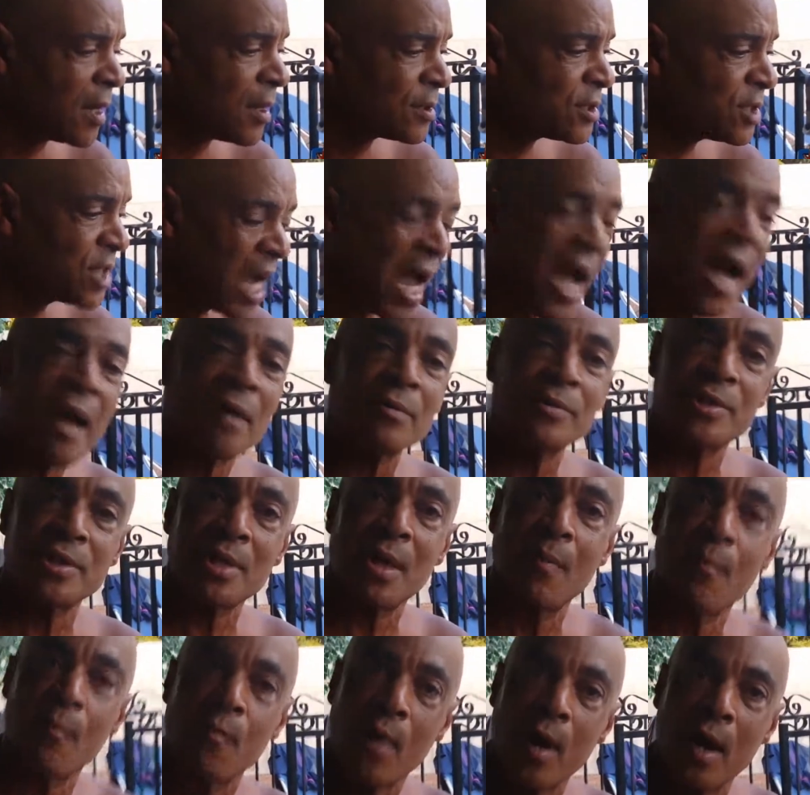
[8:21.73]
child
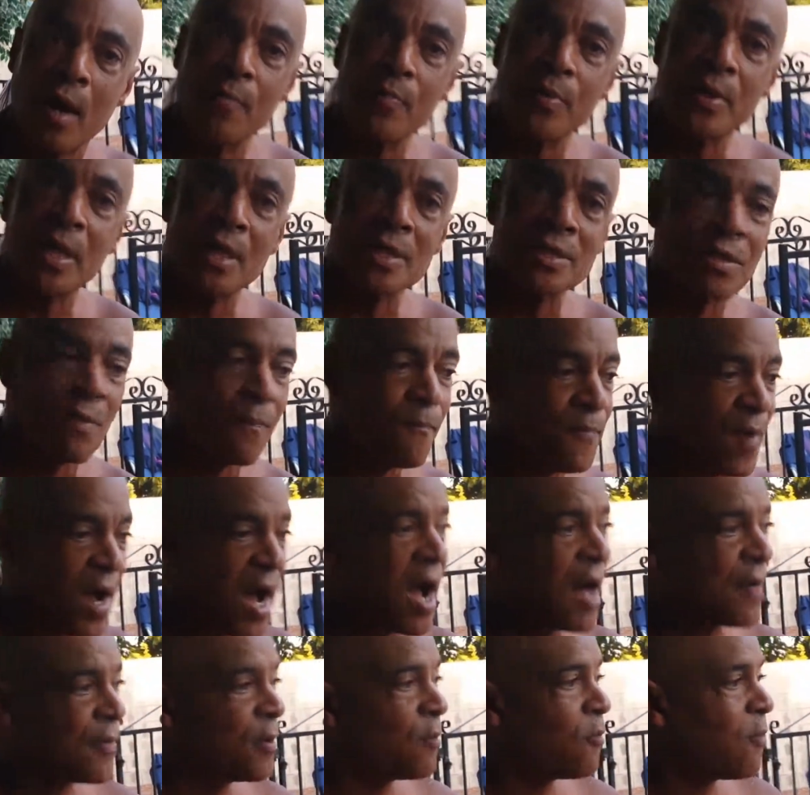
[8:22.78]
somewhere because the
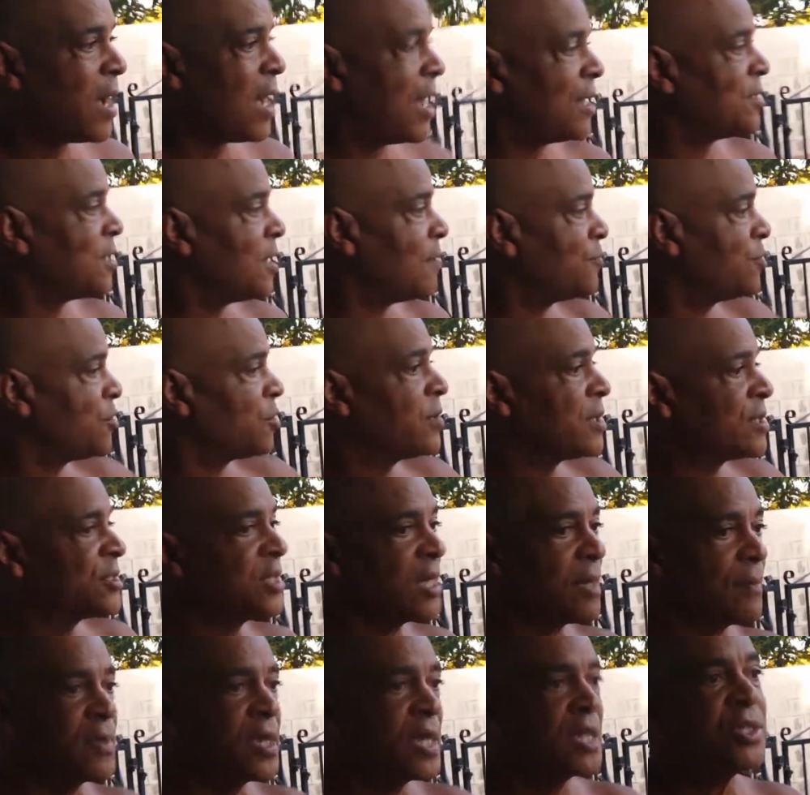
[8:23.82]
father wound up doing
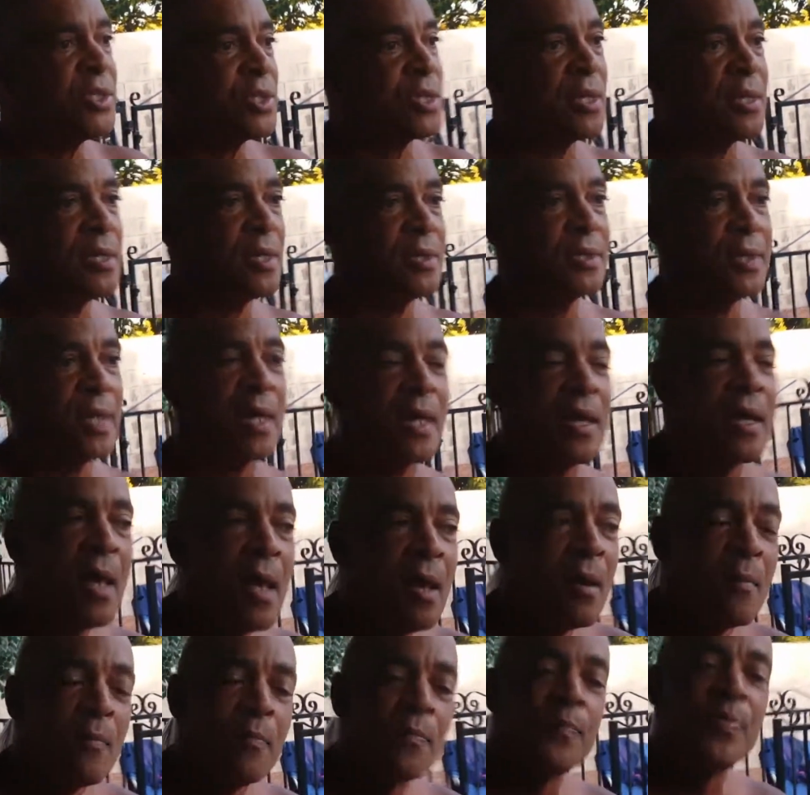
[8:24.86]
something he shouldn't have did
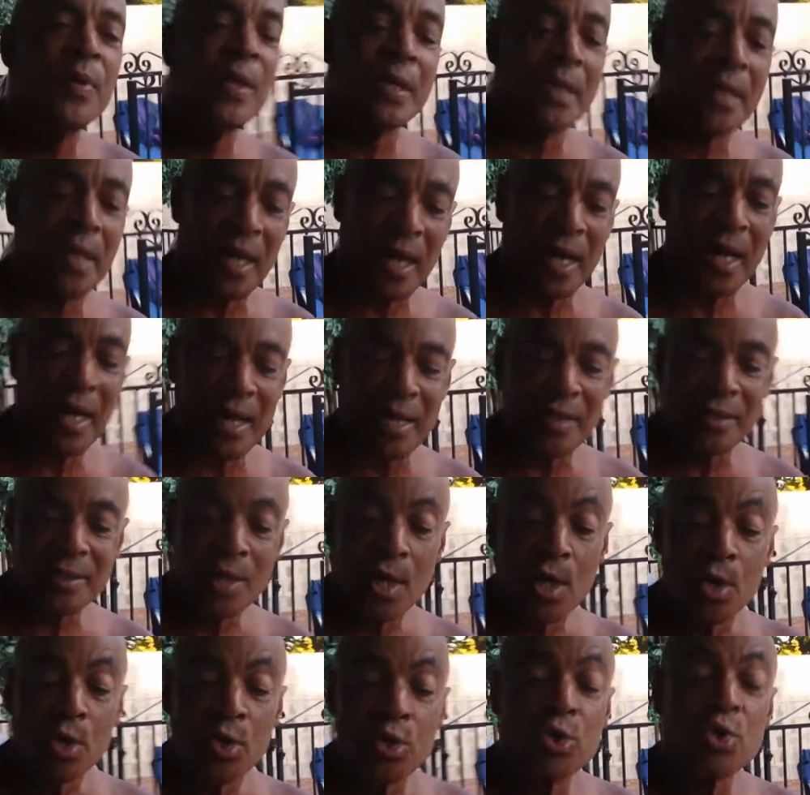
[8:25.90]
because
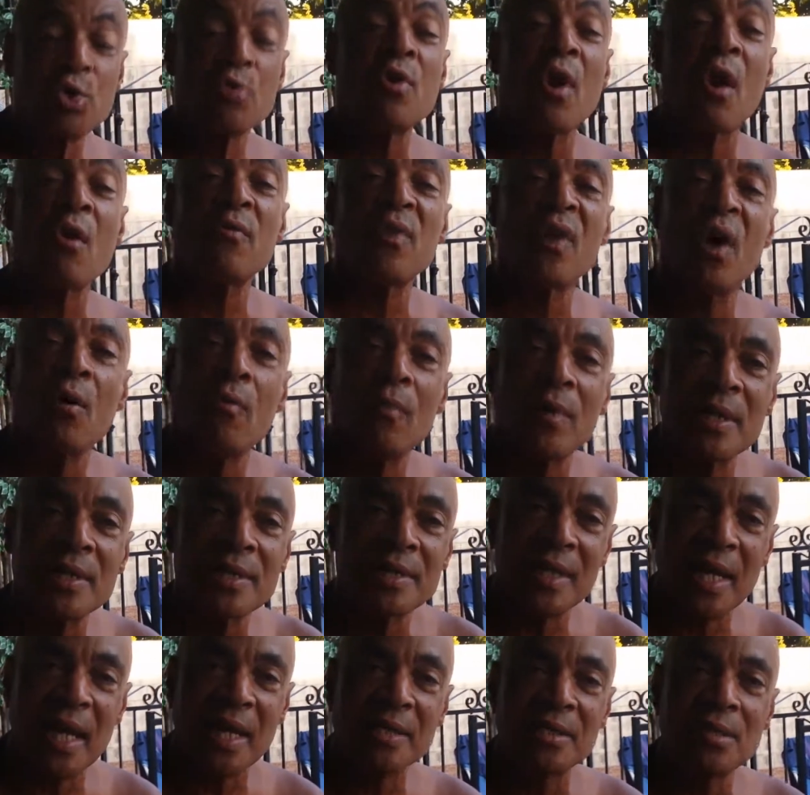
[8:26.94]
you don't know what
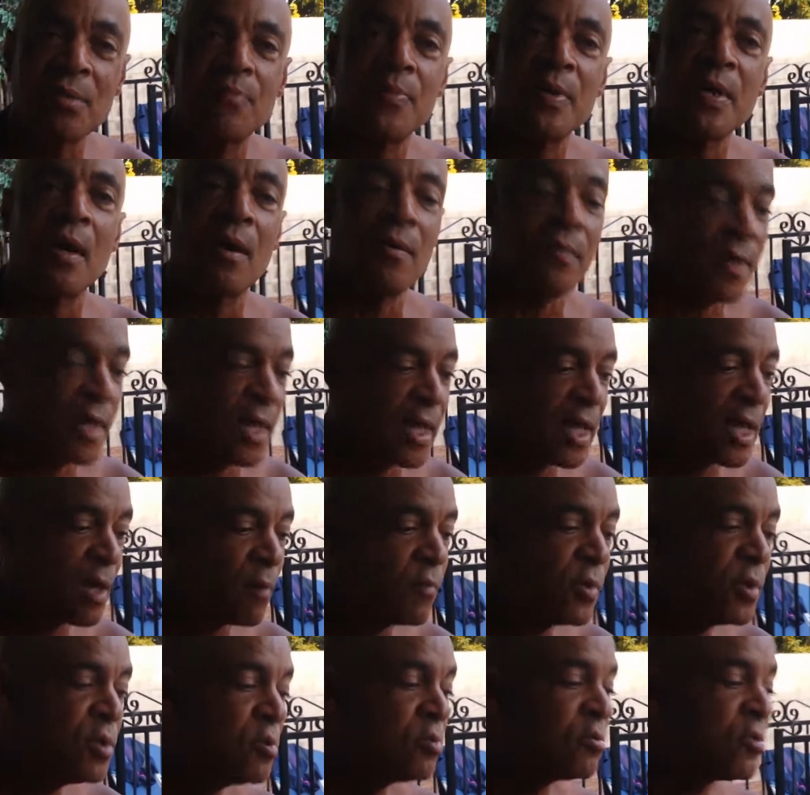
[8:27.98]
it's like to be on the end
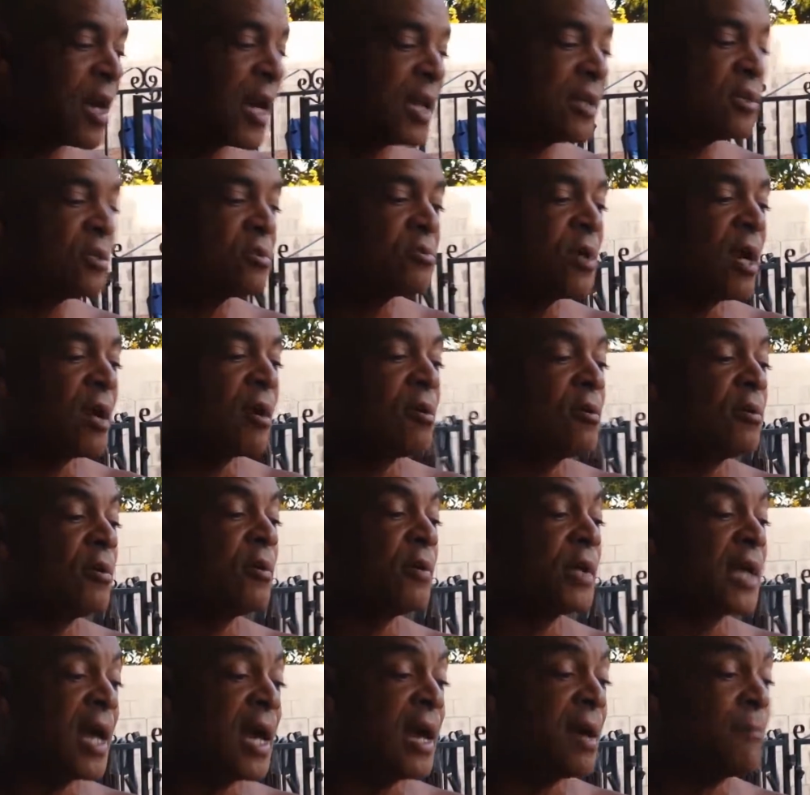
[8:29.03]
when you're trying to struggle
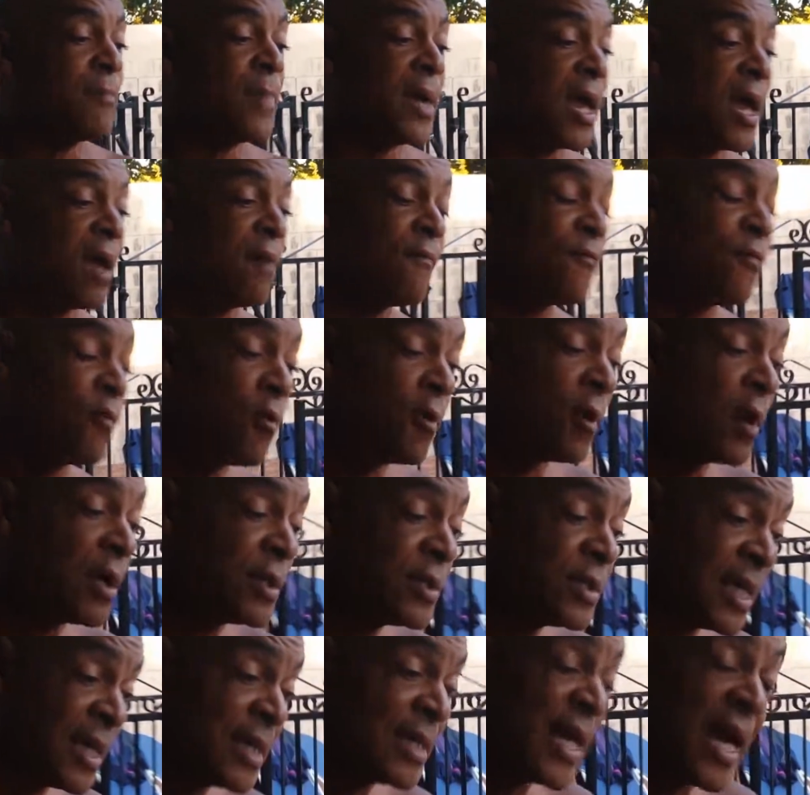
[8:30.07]
to combat for a
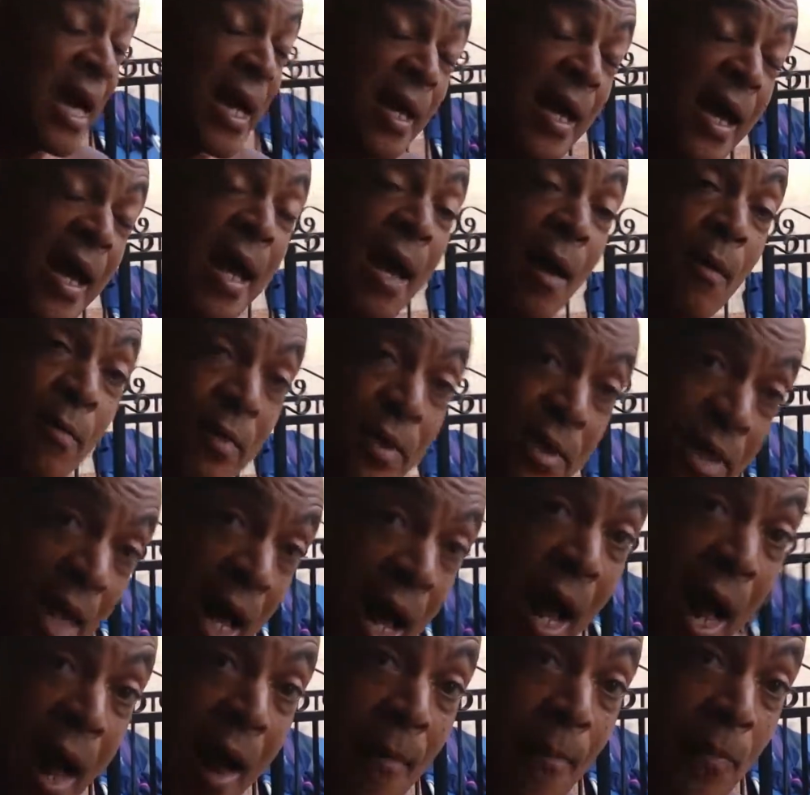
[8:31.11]
$10 an hour
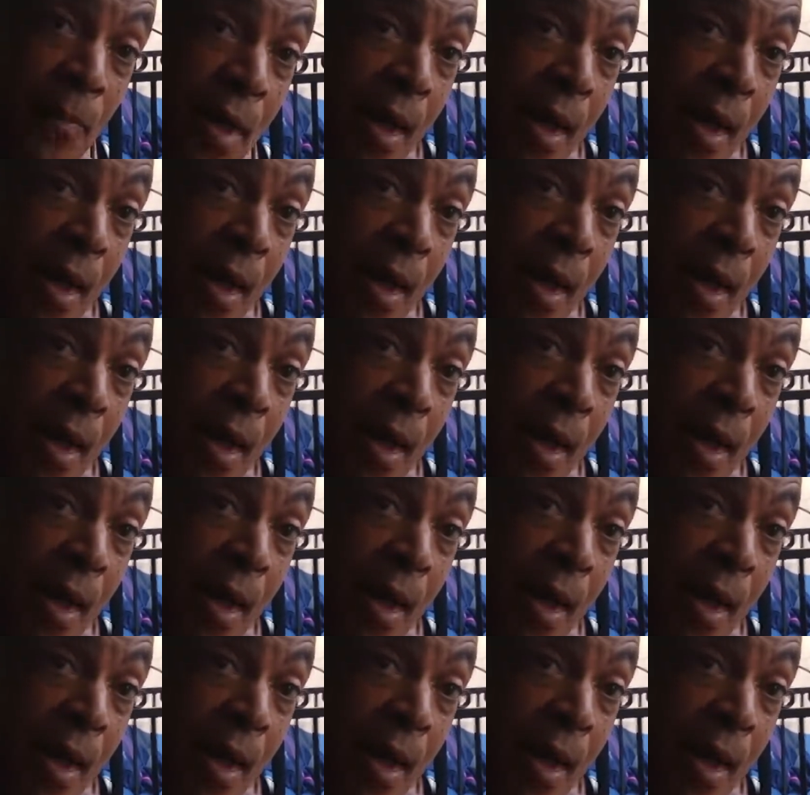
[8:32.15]
job.